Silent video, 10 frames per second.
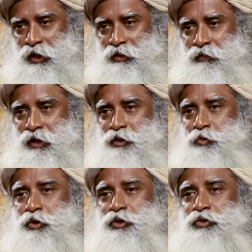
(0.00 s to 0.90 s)
Otherwise,
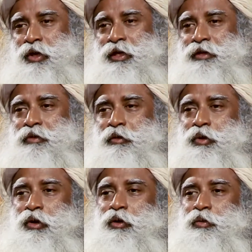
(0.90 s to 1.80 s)
spirituality will
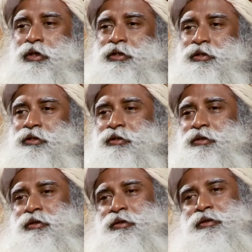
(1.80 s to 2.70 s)
be always
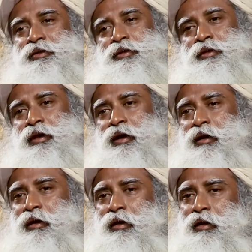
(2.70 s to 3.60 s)

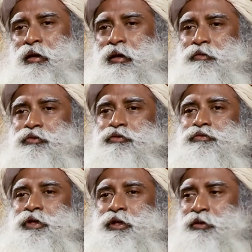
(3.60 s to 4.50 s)
a few
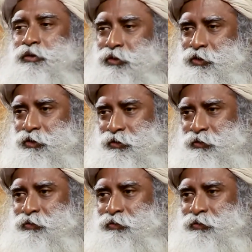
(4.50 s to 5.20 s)
freakos,